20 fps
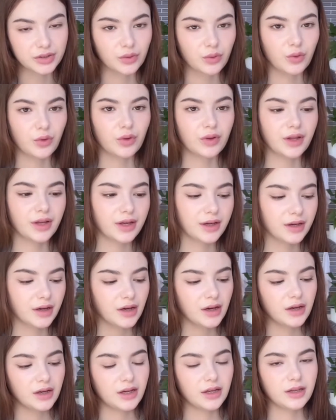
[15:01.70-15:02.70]
or like
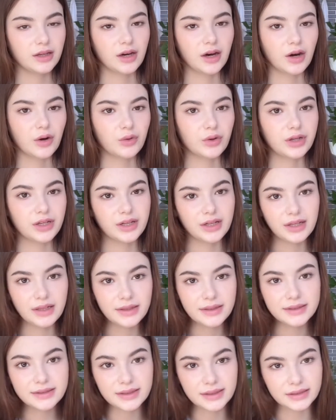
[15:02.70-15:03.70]
in our
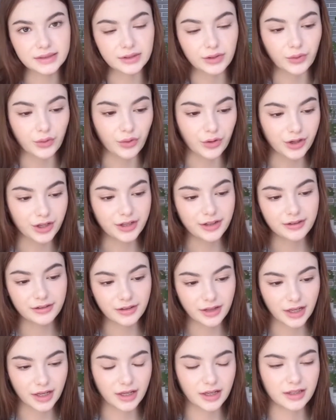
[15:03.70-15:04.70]
knees and so on.
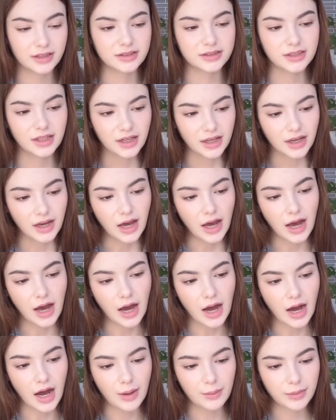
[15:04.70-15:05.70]
And
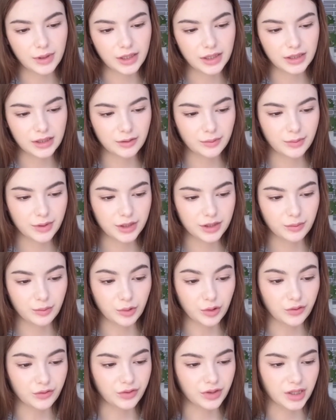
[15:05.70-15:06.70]
I'm a little bit
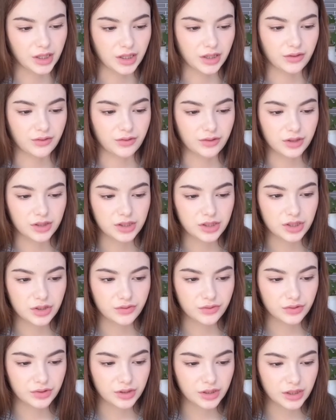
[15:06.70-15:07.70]
above the average
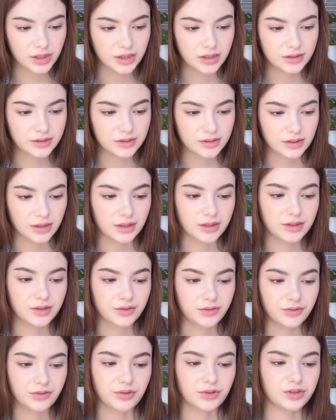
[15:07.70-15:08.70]
for it, like
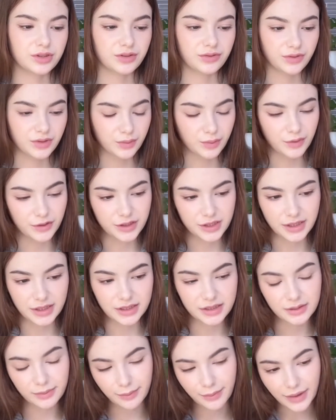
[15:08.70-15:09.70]

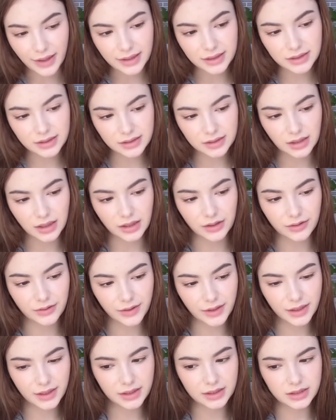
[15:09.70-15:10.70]
33%, but I
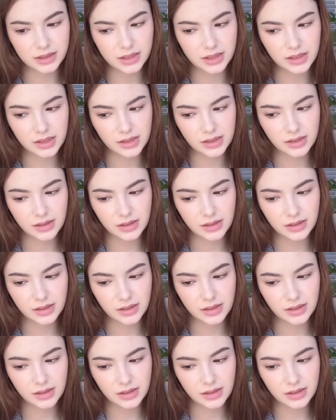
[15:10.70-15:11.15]
think it just